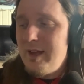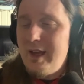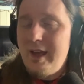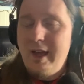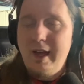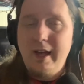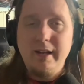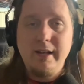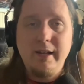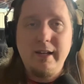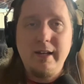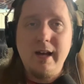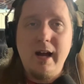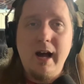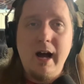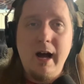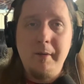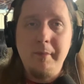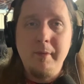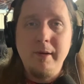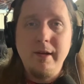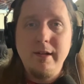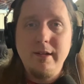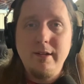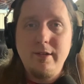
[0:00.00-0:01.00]
any
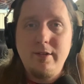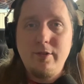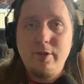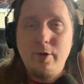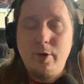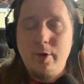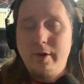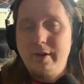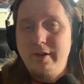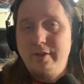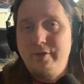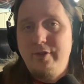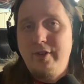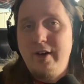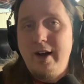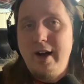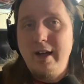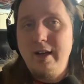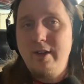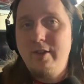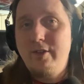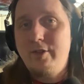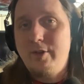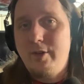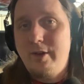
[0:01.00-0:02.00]
comments or
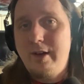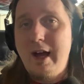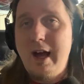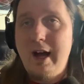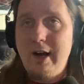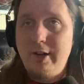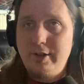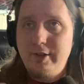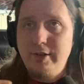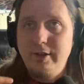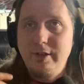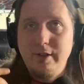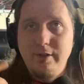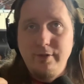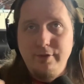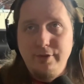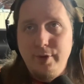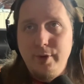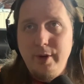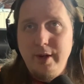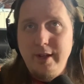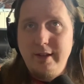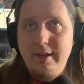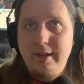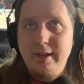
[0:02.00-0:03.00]
advice on how to
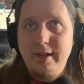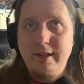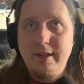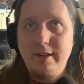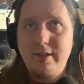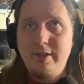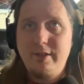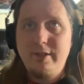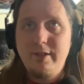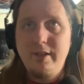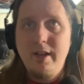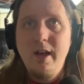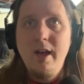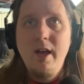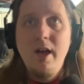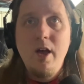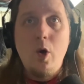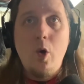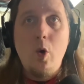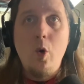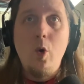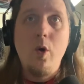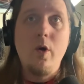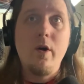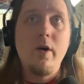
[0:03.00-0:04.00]
avoid this,
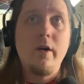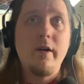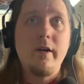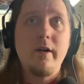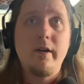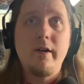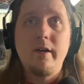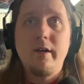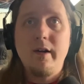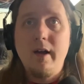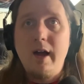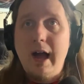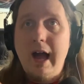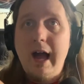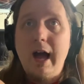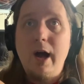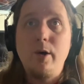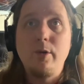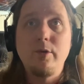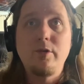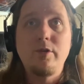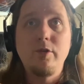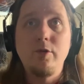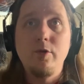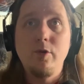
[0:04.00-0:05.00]
or
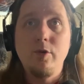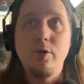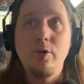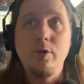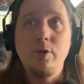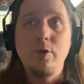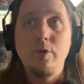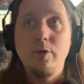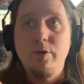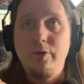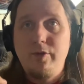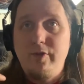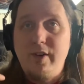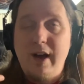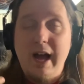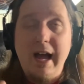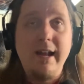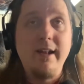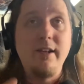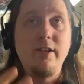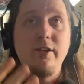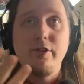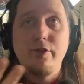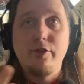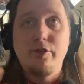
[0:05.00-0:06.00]
how to
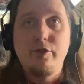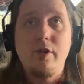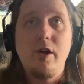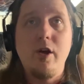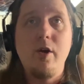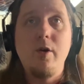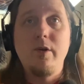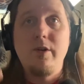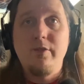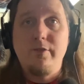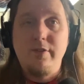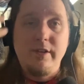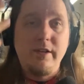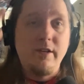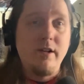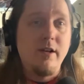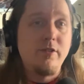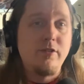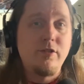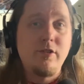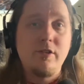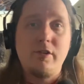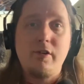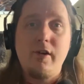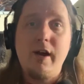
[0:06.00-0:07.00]
find your drone if it
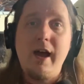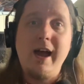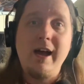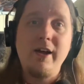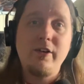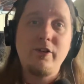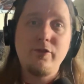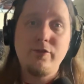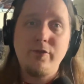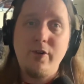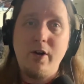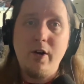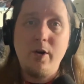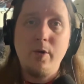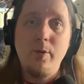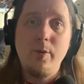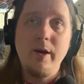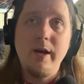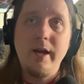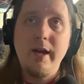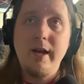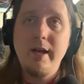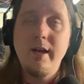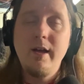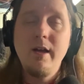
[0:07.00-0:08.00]
does crash far
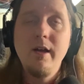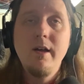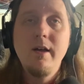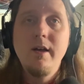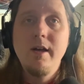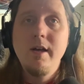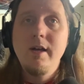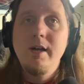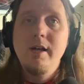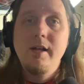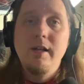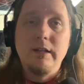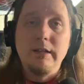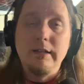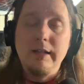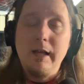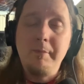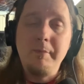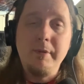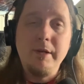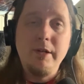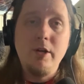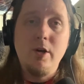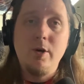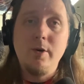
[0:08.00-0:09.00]
away,
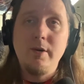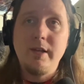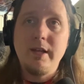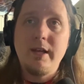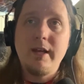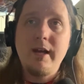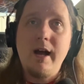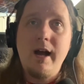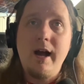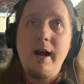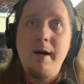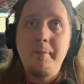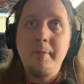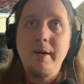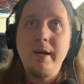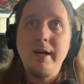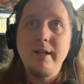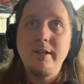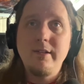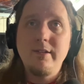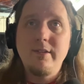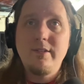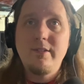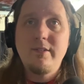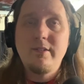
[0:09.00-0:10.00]
let me know in the
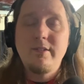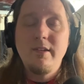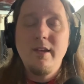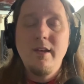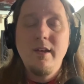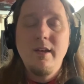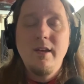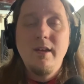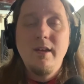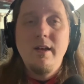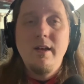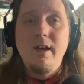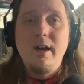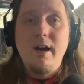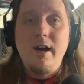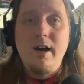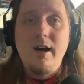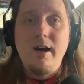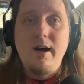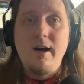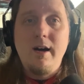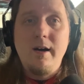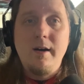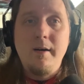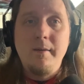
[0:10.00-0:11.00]
comments.
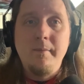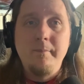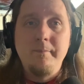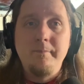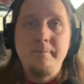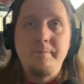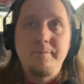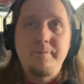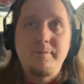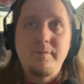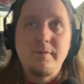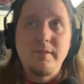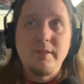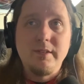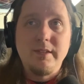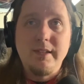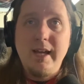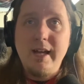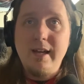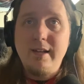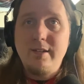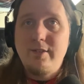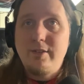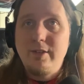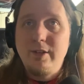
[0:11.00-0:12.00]

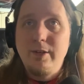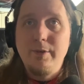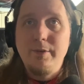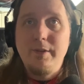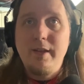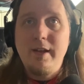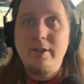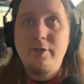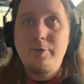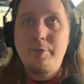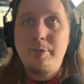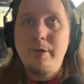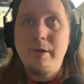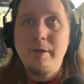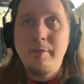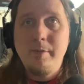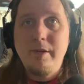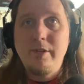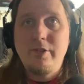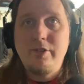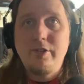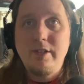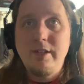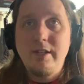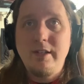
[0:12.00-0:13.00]
Yeah, so that's pretty
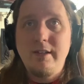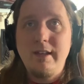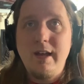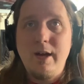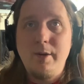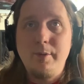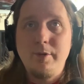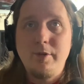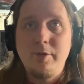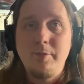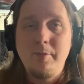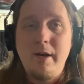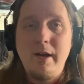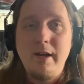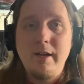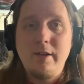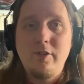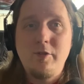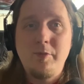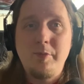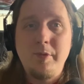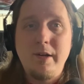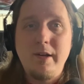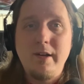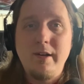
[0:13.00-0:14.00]
much it. That was my
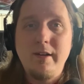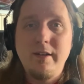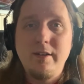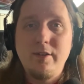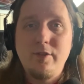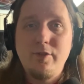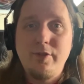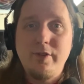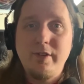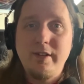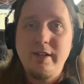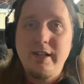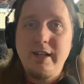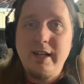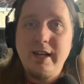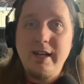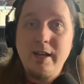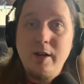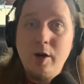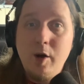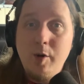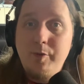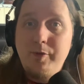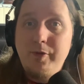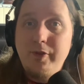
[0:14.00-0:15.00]
experience for
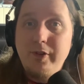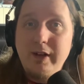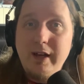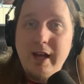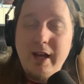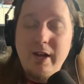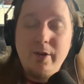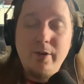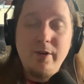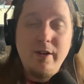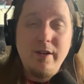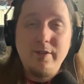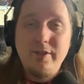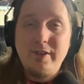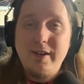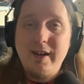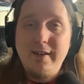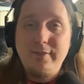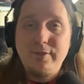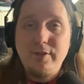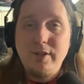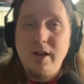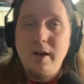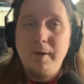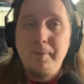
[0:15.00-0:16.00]
today. Hopefully I don't ever
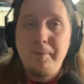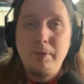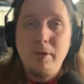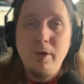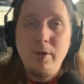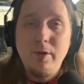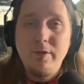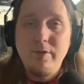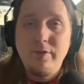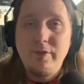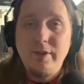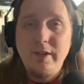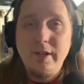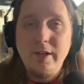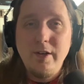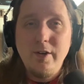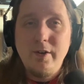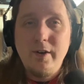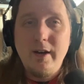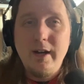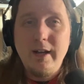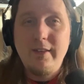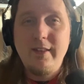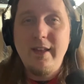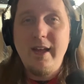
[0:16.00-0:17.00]
have to upload a
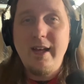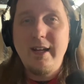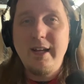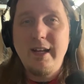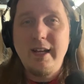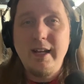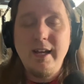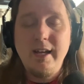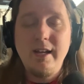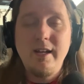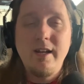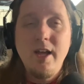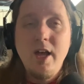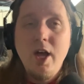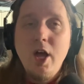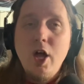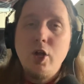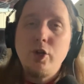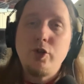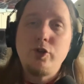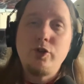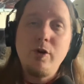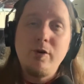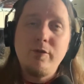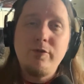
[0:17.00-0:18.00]
video like that again.
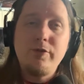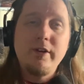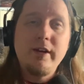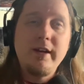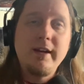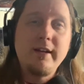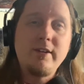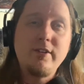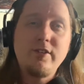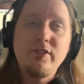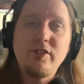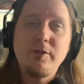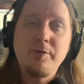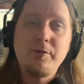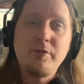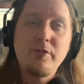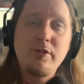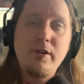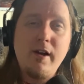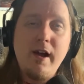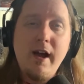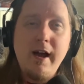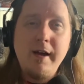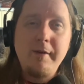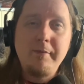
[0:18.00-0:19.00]
Don't forget to
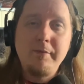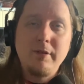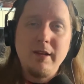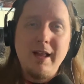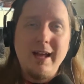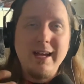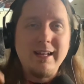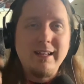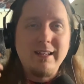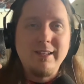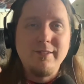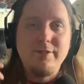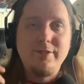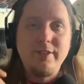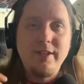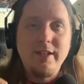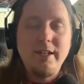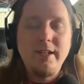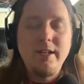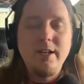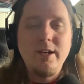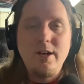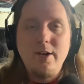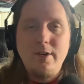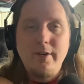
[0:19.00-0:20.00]
subscribe, like the
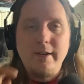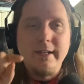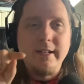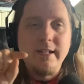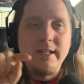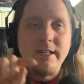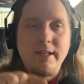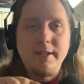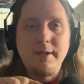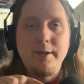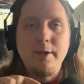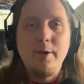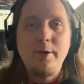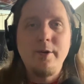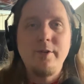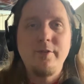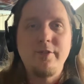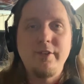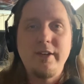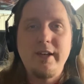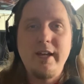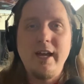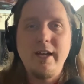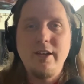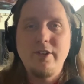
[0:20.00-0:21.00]
video, and hit the
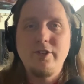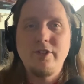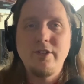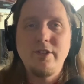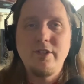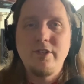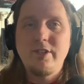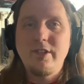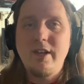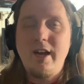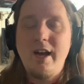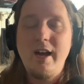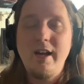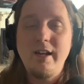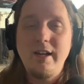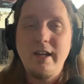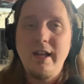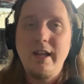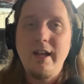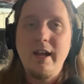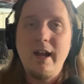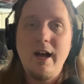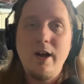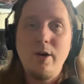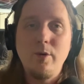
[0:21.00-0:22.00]
notification sign,
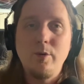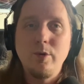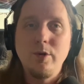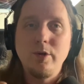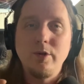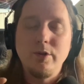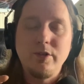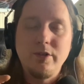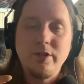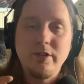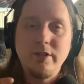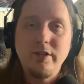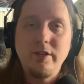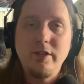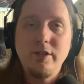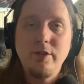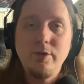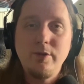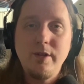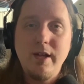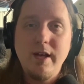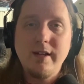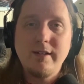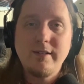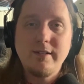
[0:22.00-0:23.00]
and I will see
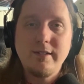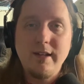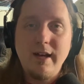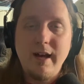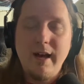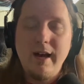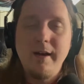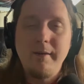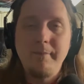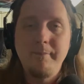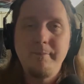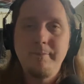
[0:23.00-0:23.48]
you next time.